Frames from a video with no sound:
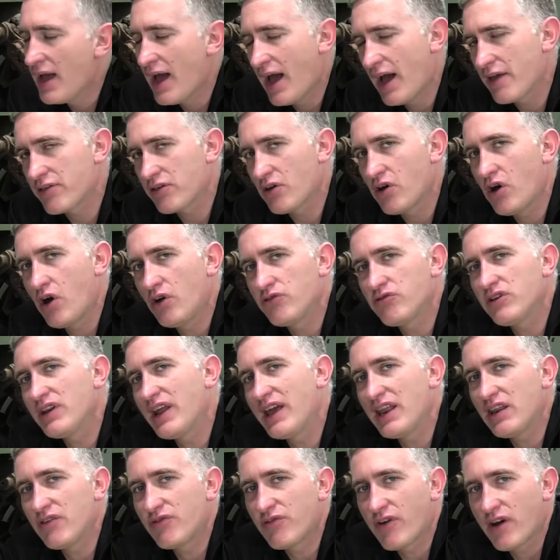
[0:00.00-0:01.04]
Has
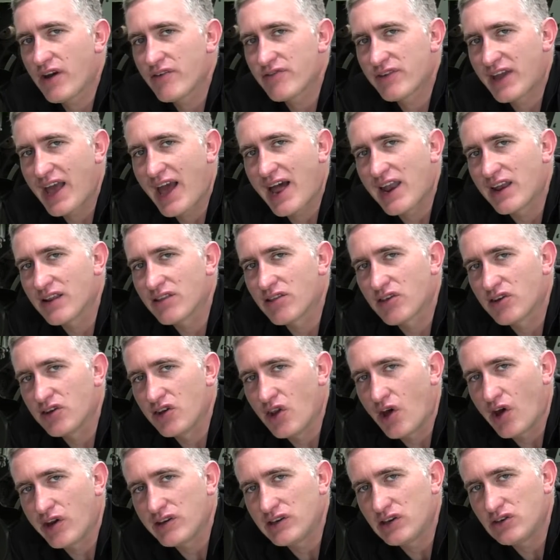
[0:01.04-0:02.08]
185 gallons of
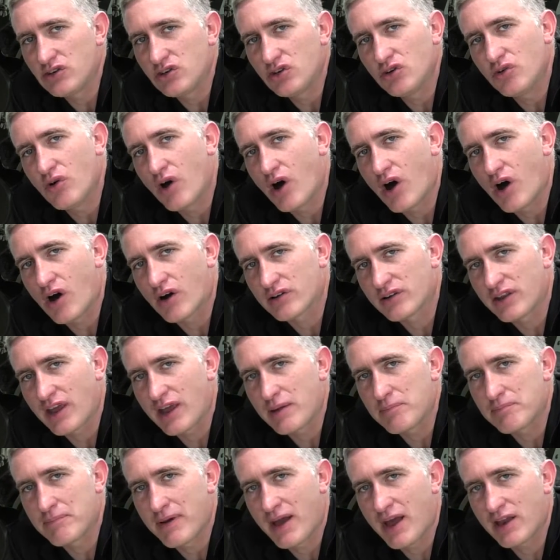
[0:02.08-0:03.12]
92
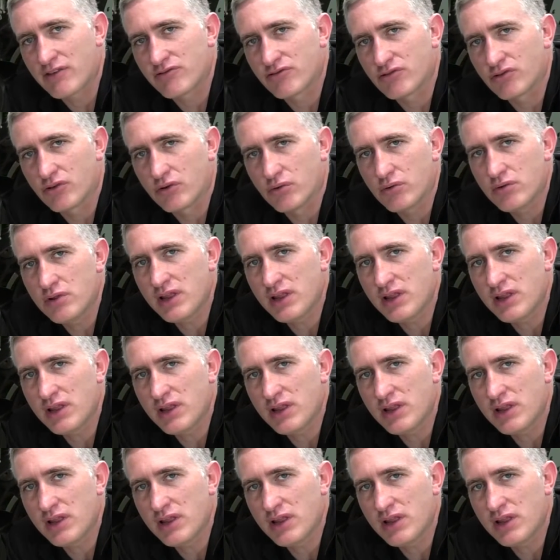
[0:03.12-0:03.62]
octane petrol.